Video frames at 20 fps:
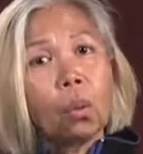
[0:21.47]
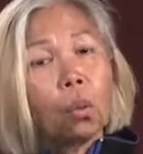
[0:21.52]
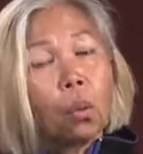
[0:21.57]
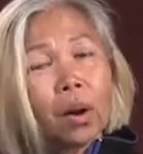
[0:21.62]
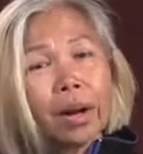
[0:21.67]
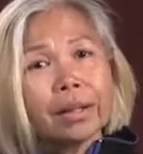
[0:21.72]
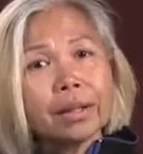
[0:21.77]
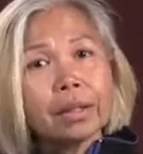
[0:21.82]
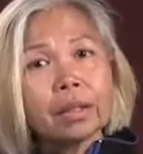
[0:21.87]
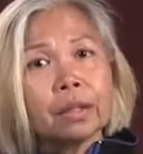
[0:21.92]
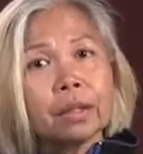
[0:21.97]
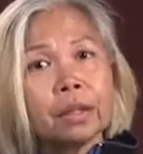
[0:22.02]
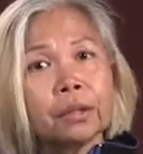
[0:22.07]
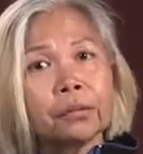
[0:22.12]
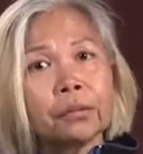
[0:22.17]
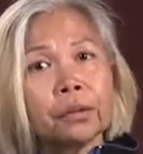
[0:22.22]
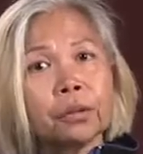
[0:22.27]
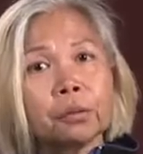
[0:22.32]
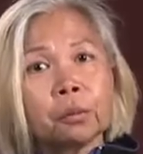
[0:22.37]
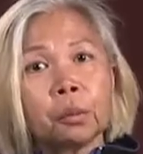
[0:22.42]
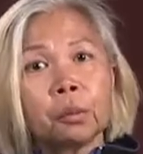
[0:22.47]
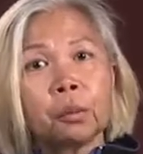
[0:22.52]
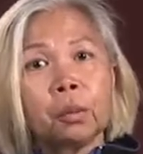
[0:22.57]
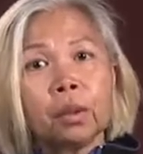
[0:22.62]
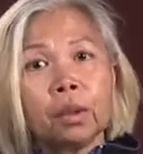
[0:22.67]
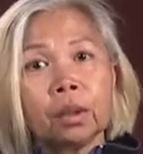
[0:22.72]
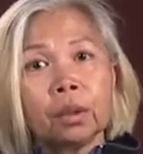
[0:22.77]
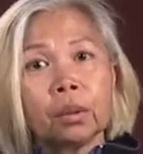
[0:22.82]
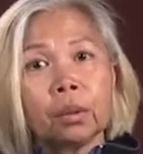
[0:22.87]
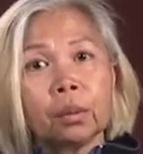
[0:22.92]
What is the difference
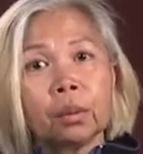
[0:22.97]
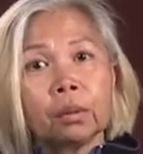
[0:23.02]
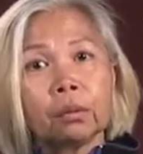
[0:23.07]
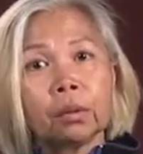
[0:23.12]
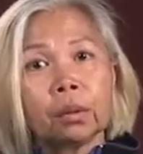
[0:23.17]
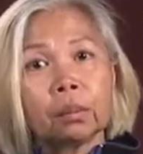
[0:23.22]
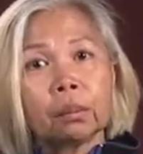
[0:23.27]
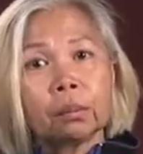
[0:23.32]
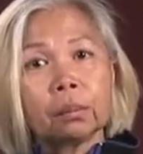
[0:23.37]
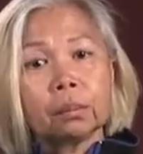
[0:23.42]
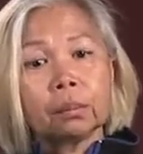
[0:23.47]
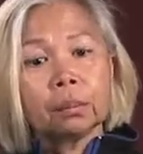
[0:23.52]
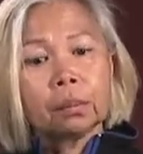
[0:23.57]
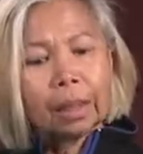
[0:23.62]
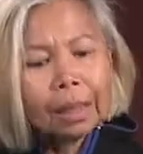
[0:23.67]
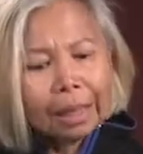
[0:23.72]
between the two of them?